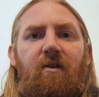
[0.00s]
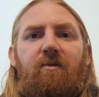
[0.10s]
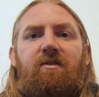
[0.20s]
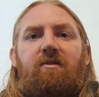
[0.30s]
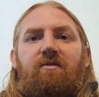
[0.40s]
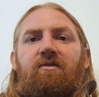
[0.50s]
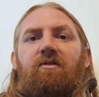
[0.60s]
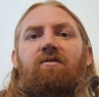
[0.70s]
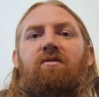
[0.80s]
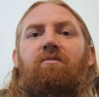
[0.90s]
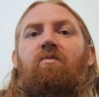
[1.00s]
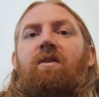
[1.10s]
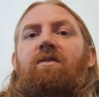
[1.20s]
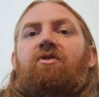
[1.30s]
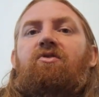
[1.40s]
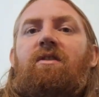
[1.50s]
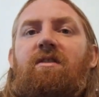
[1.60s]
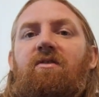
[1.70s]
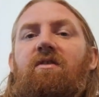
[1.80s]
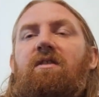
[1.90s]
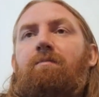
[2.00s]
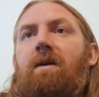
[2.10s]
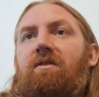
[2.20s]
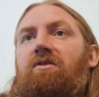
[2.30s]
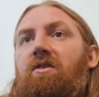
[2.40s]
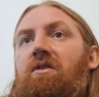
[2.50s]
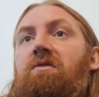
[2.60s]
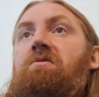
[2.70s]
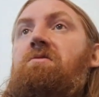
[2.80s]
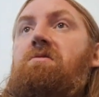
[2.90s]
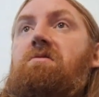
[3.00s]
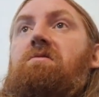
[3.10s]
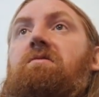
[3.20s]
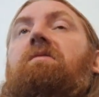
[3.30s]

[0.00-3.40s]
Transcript: which I was doing some weird stretches on this bench, going, Ugh.